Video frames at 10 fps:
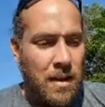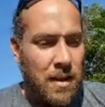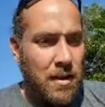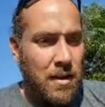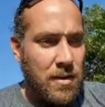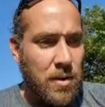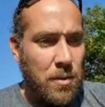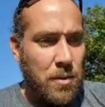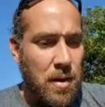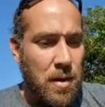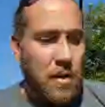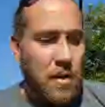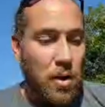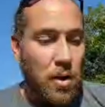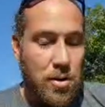So think about the
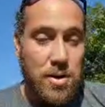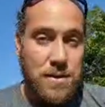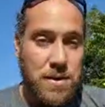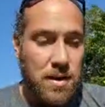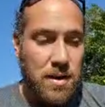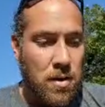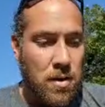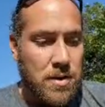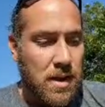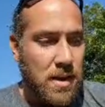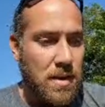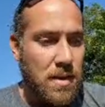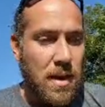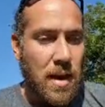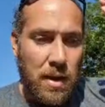largest city, New York City,
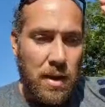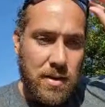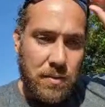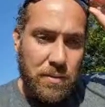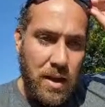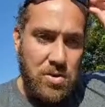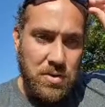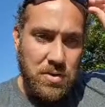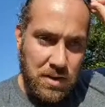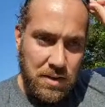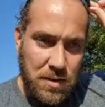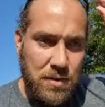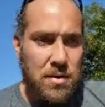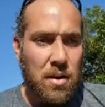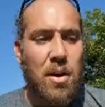how many different agencies
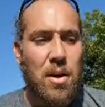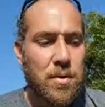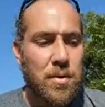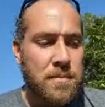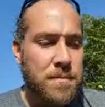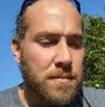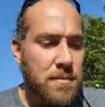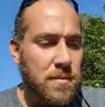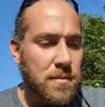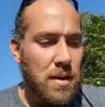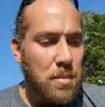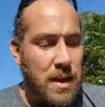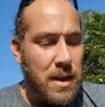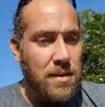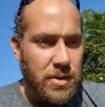alone. But
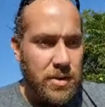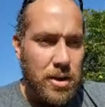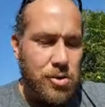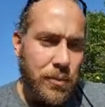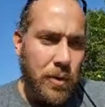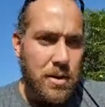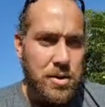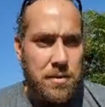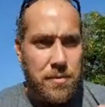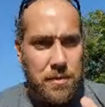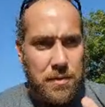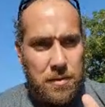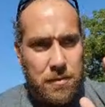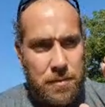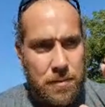again, there's actual footage of I
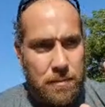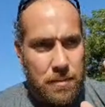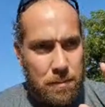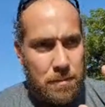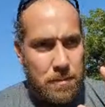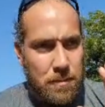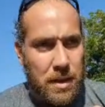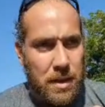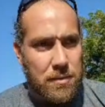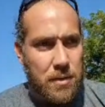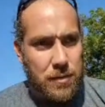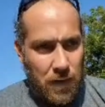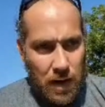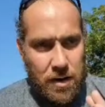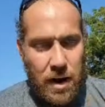believe it was
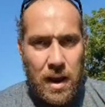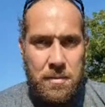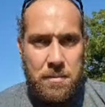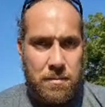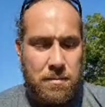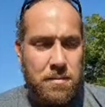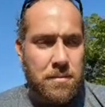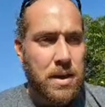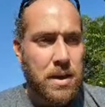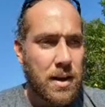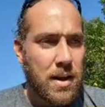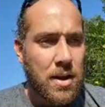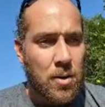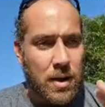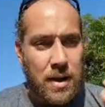fire and PD
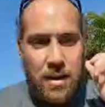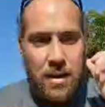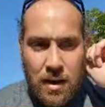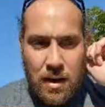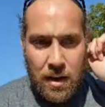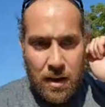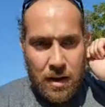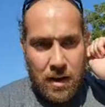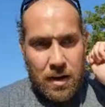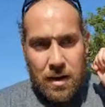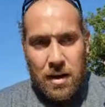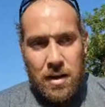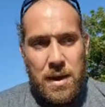going in. and they were